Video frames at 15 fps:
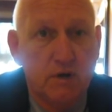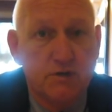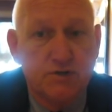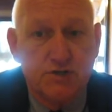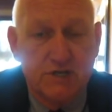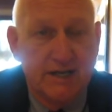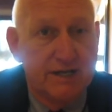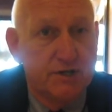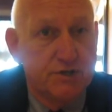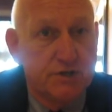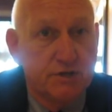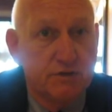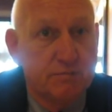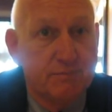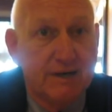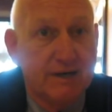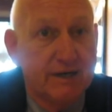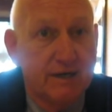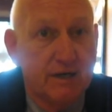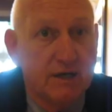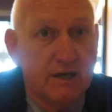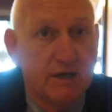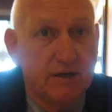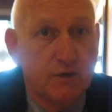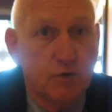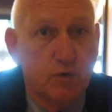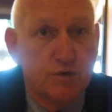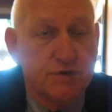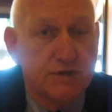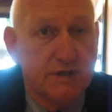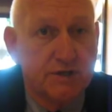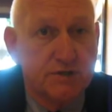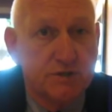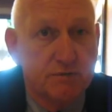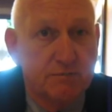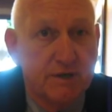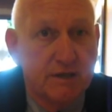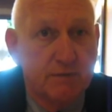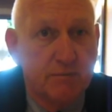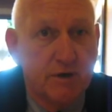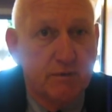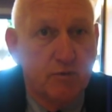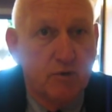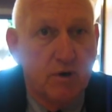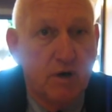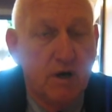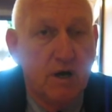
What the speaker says: sanctioned by God or sanctioned by the Bible.